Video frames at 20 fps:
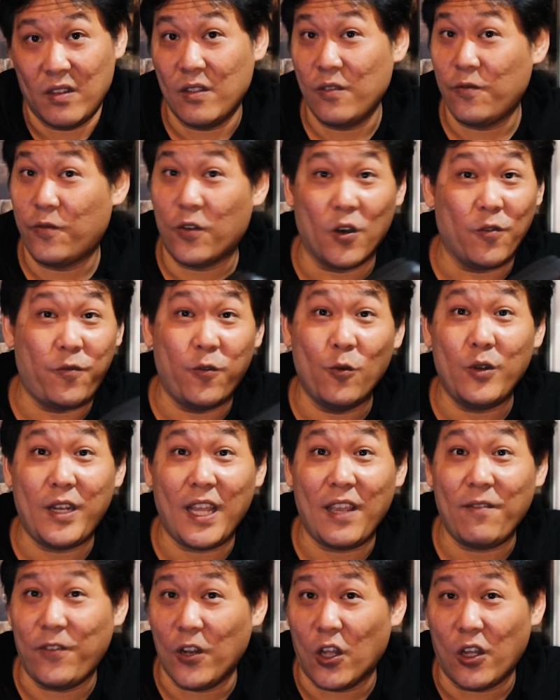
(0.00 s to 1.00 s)
For full
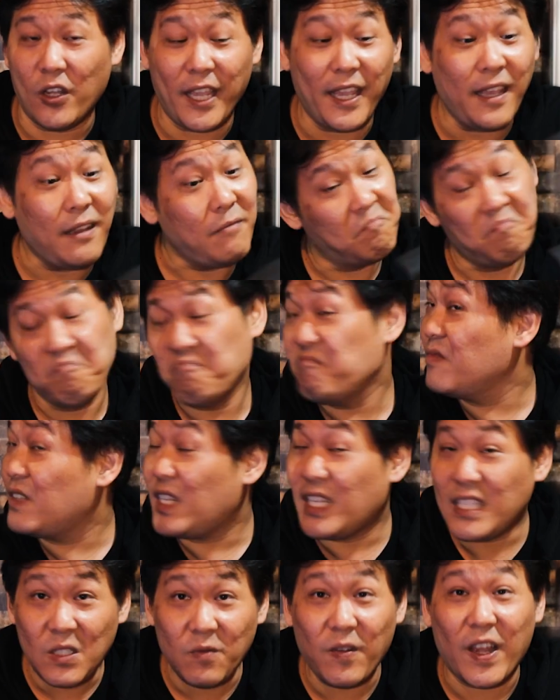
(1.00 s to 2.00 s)
day vlogging,
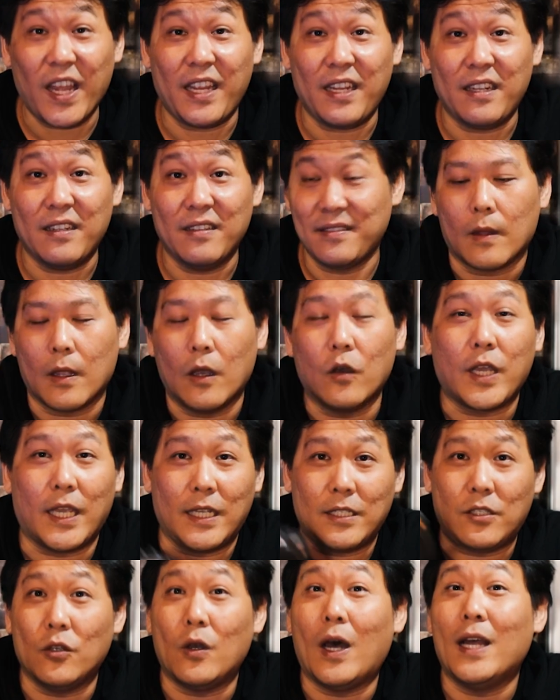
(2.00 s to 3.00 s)
it's fine.
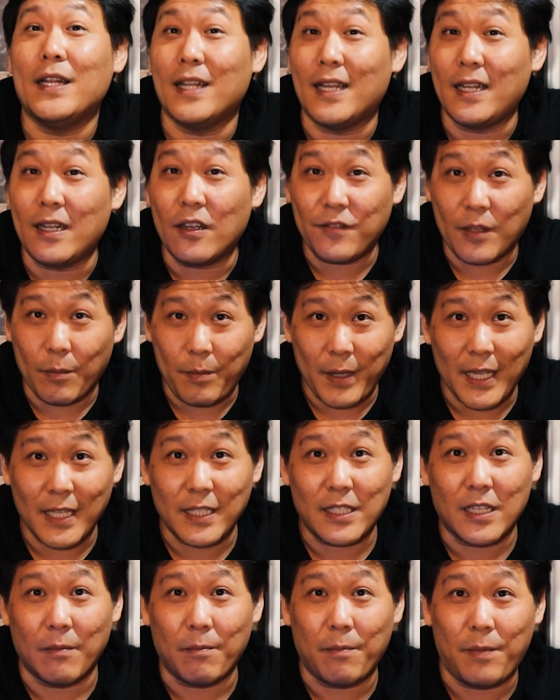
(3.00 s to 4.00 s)
Okay, so another of the
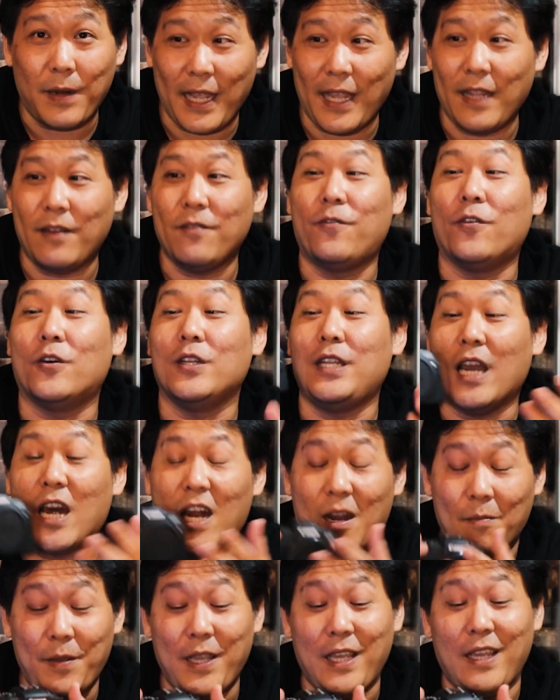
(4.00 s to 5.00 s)
biggest complaint for the
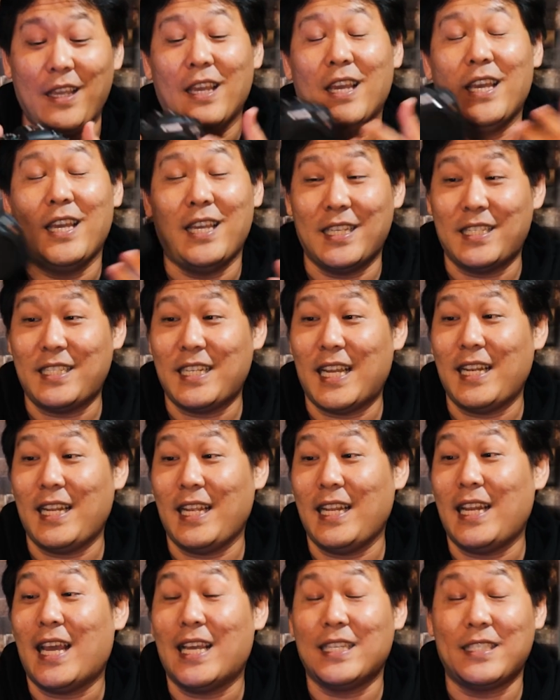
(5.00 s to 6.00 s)
RP is that
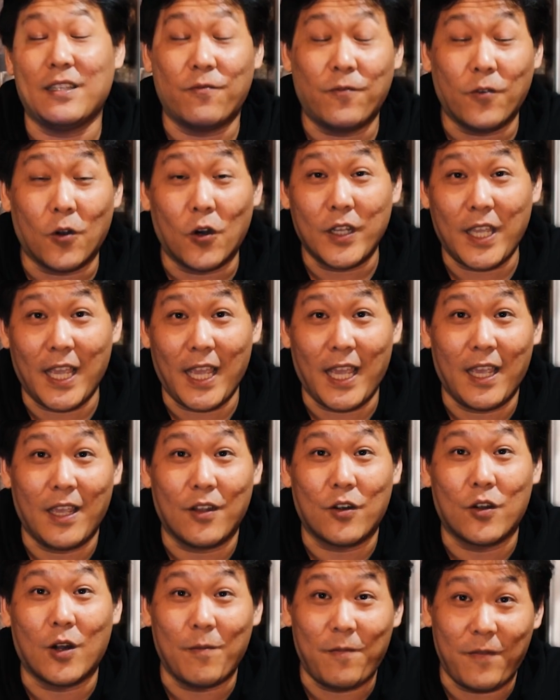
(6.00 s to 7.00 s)
it has a
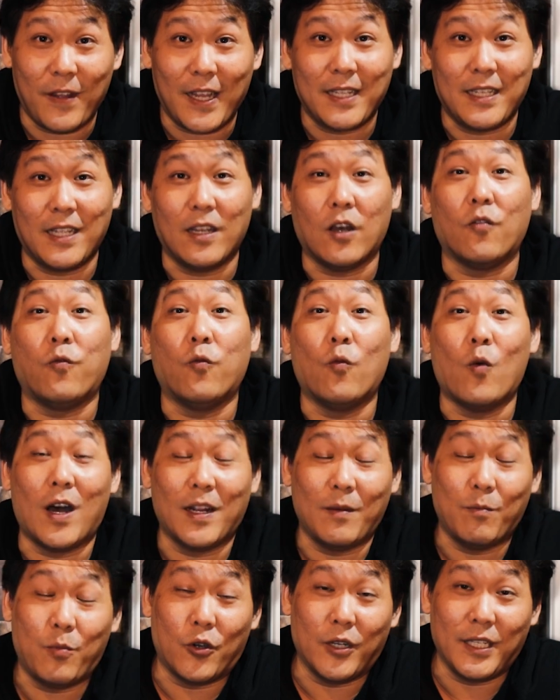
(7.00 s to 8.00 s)
4K crop factor of
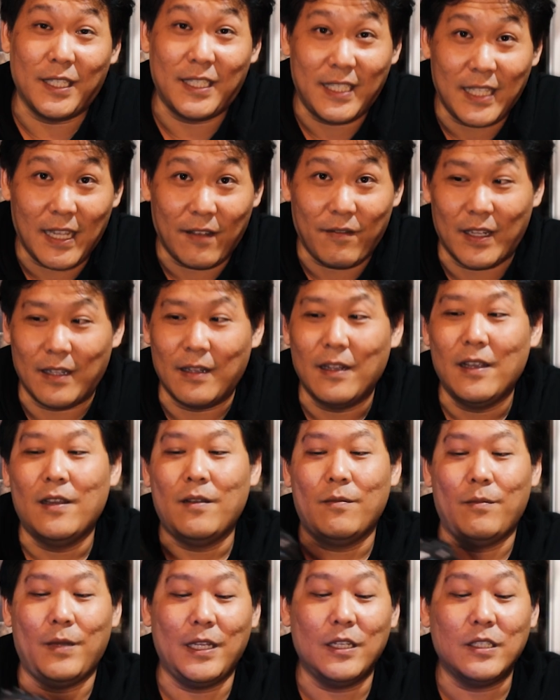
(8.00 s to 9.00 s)
1.7.
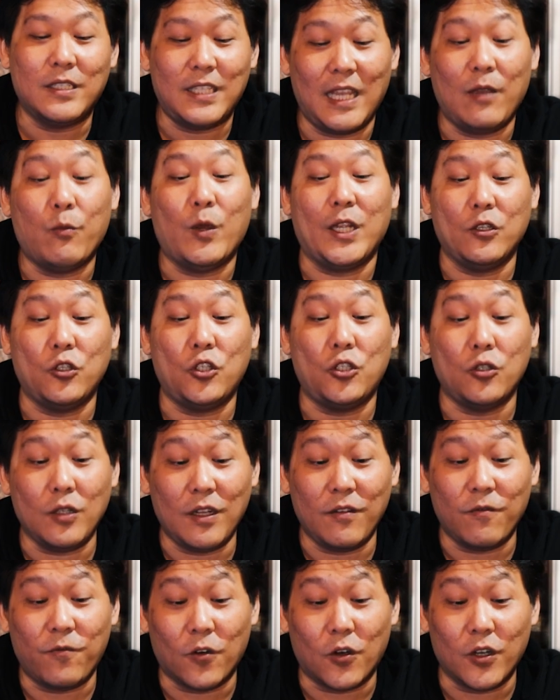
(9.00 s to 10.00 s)
Meaning to say when you
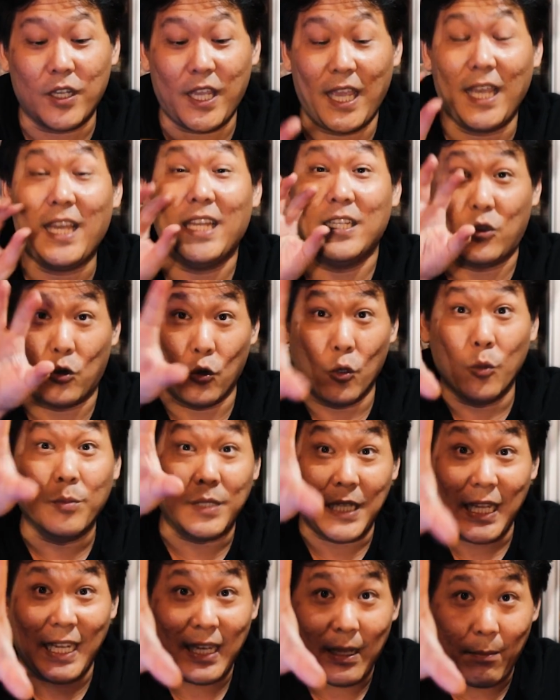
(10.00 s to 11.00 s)
shoot in 4K, it
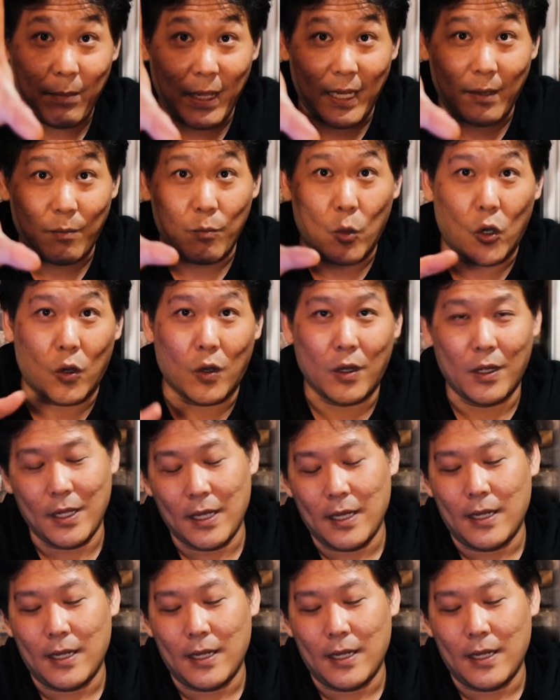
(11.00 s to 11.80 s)
zooms in a bit more.